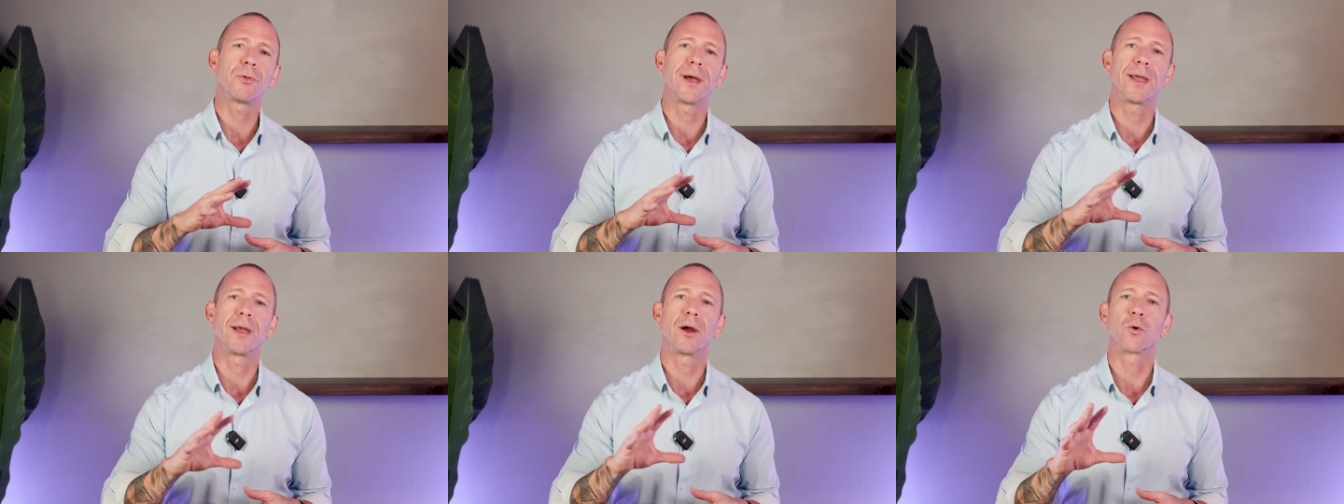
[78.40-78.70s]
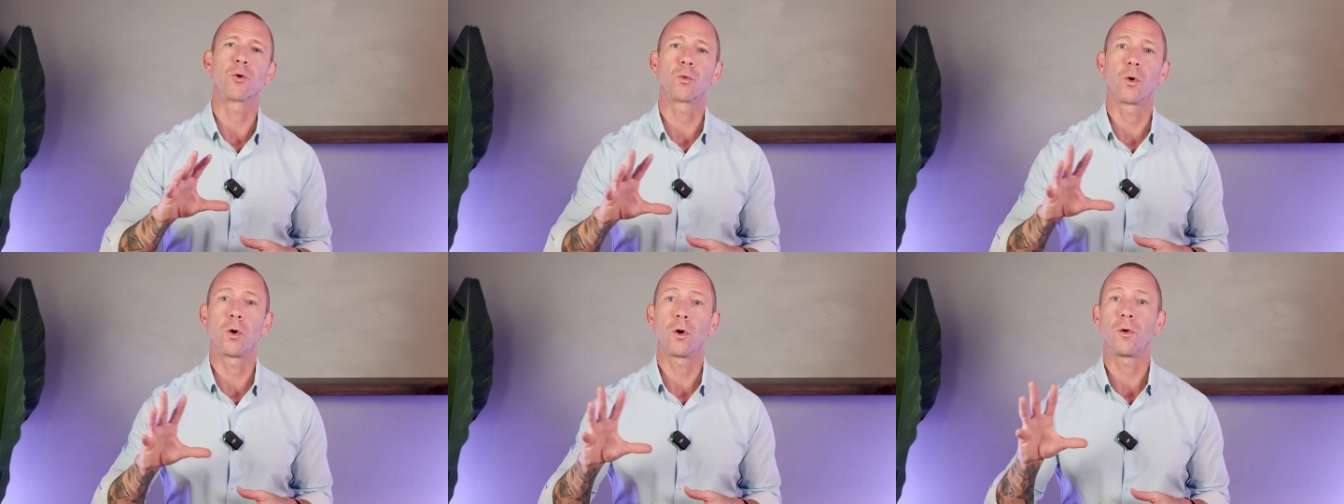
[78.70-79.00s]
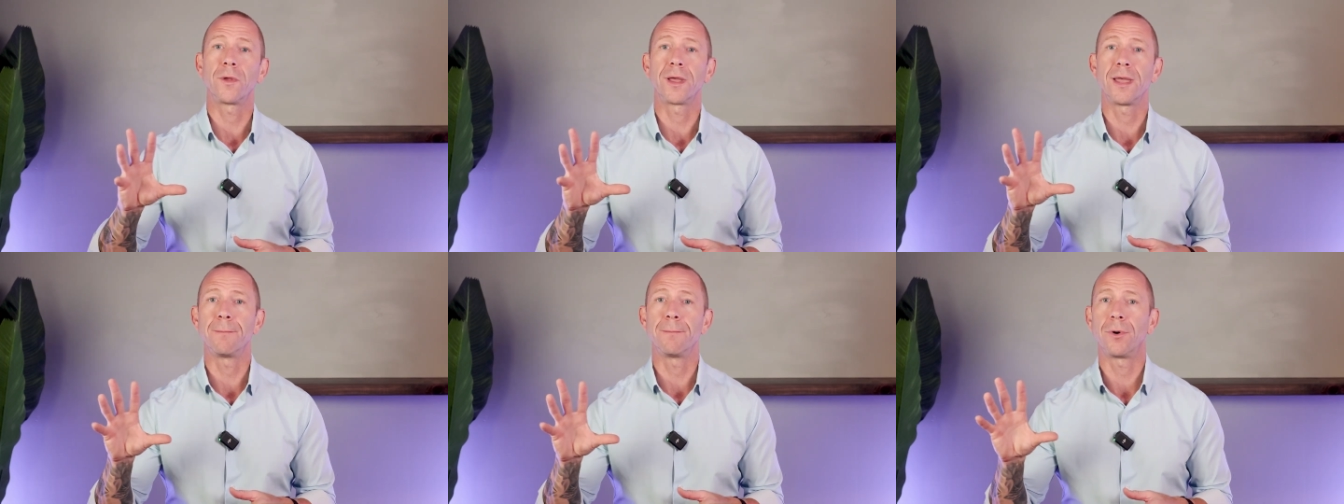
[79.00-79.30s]
play a
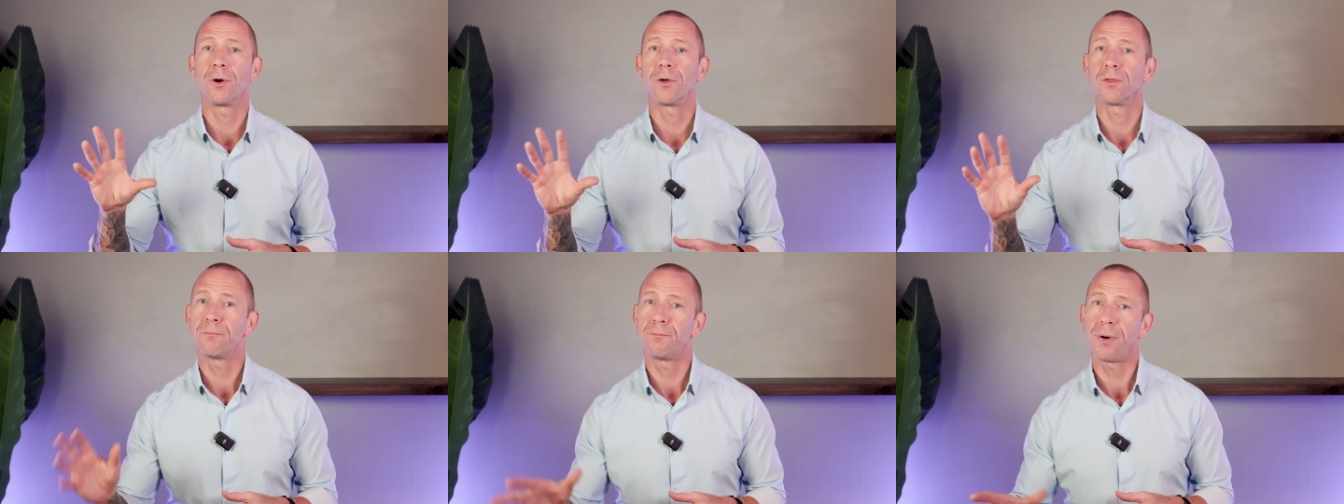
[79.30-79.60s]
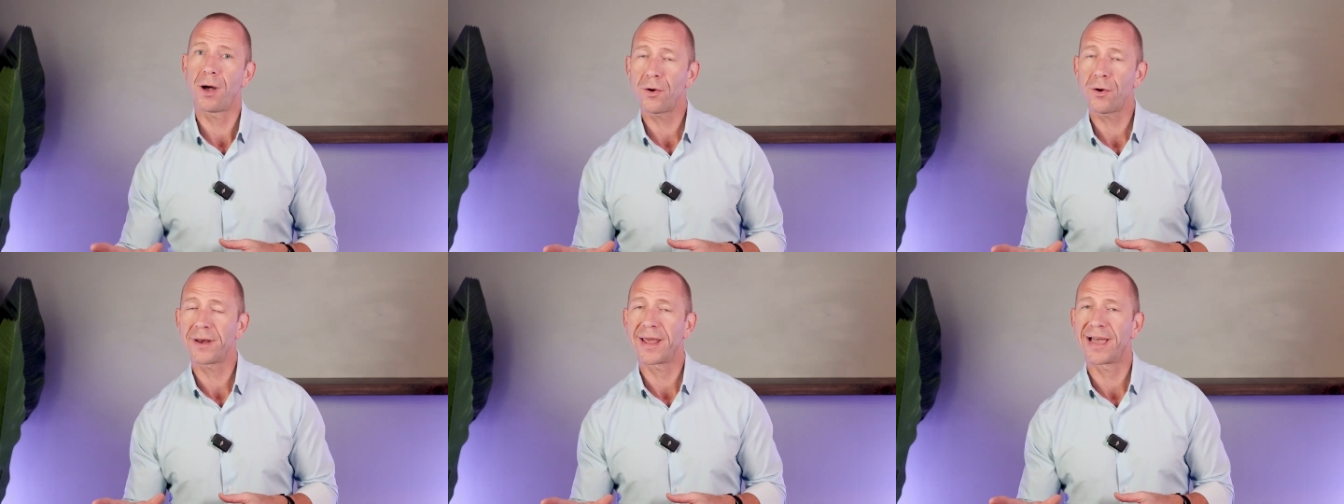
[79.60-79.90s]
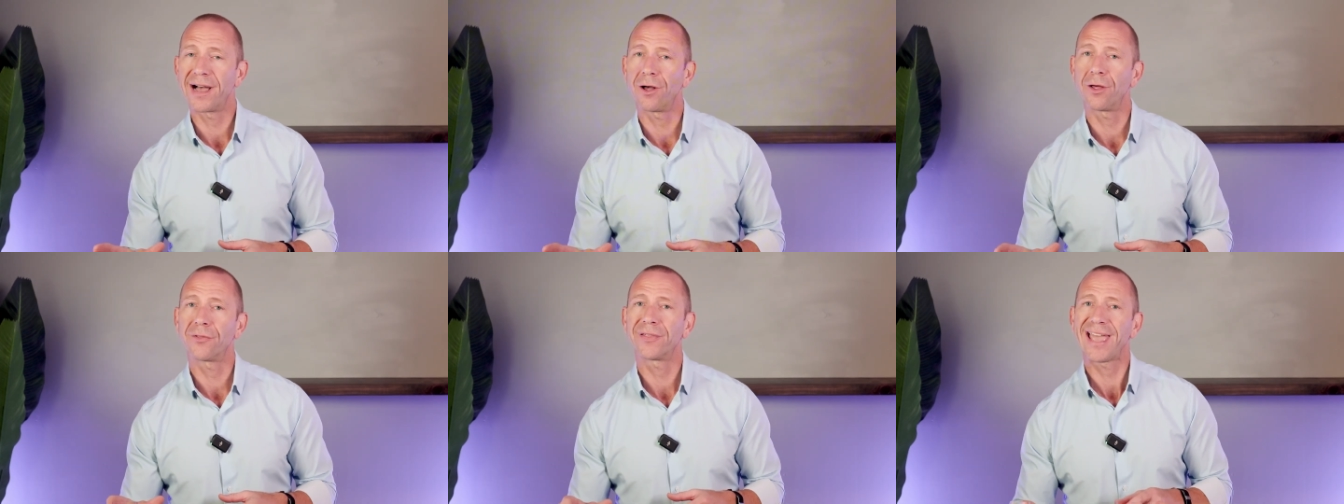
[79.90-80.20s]
role in both bone
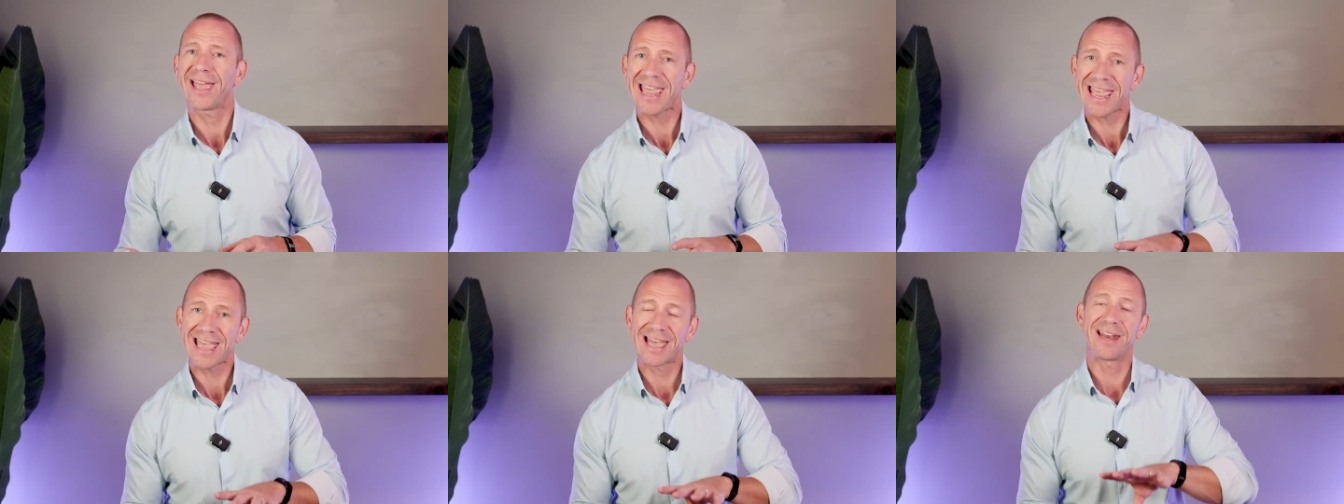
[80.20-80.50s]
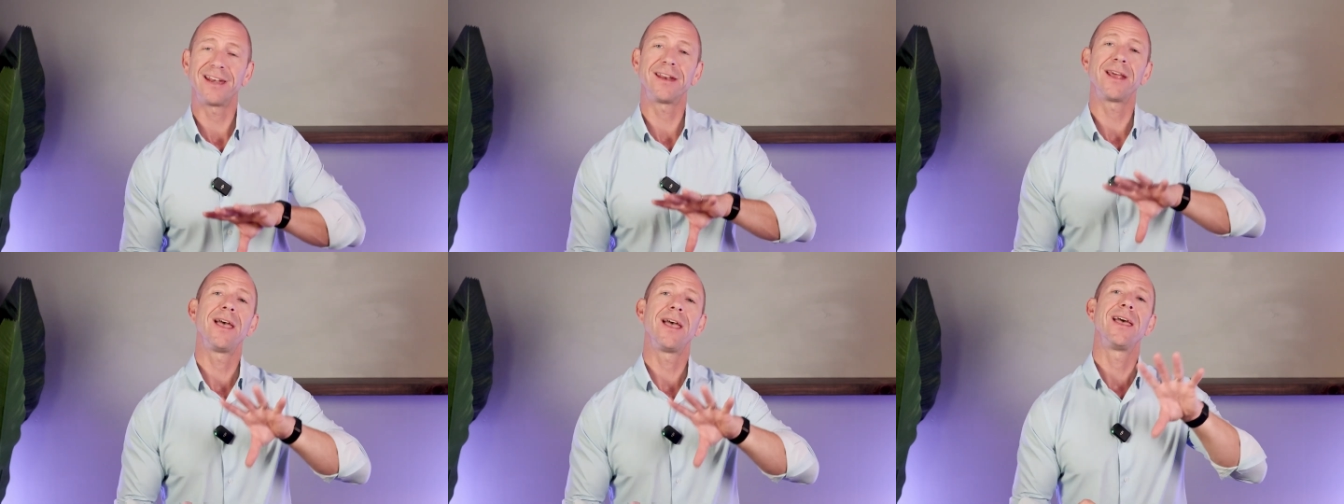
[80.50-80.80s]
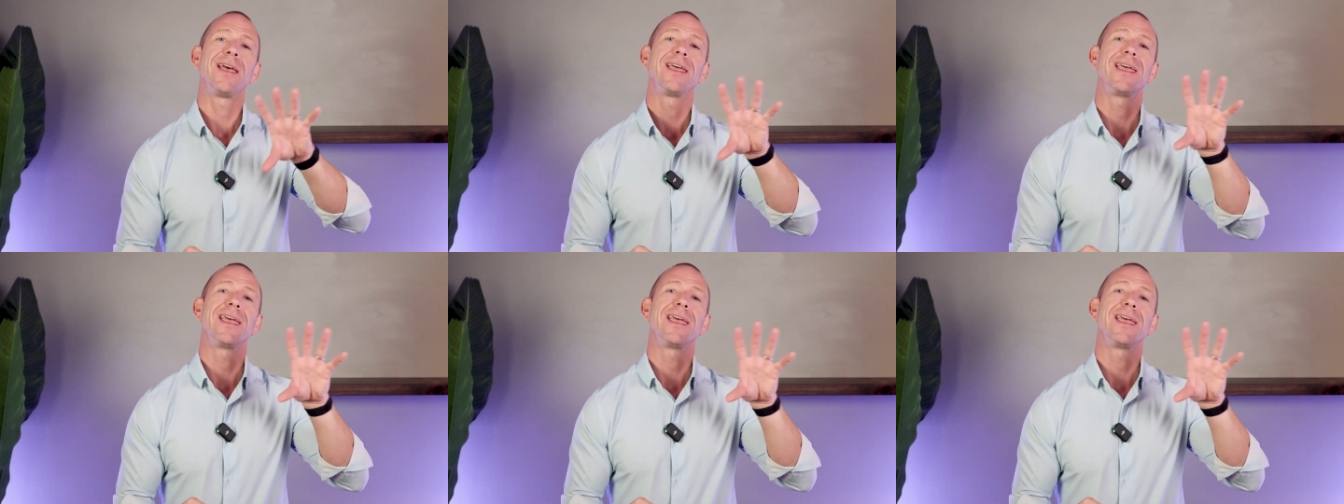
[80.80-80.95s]
health and